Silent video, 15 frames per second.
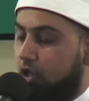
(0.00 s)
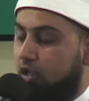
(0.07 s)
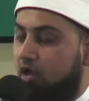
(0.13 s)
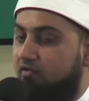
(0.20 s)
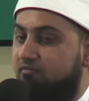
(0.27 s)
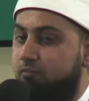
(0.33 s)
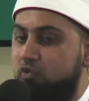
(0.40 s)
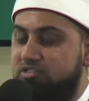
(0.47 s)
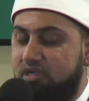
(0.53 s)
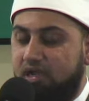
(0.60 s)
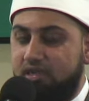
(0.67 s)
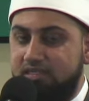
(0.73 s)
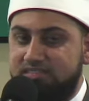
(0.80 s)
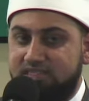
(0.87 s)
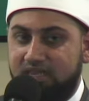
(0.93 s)
of Musa
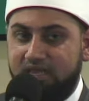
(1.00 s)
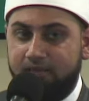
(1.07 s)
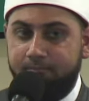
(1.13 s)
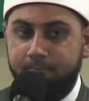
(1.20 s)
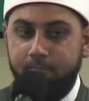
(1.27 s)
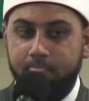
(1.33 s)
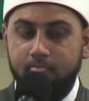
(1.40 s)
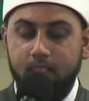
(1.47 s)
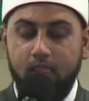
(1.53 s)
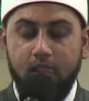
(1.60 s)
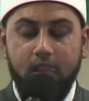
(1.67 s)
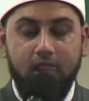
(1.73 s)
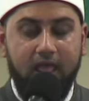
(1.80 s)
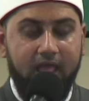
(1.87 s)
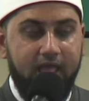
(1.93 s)
alayhi
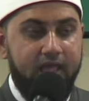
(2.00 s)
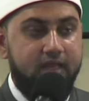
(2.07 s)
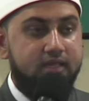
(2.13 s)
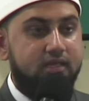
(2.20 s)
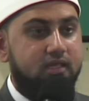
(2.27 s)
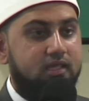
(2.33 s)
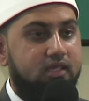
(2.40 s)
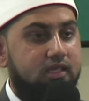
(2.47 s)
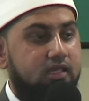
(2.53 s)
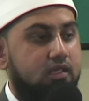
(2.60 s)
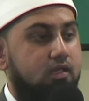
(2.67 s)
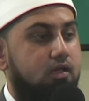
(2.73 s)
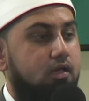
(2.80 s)
and he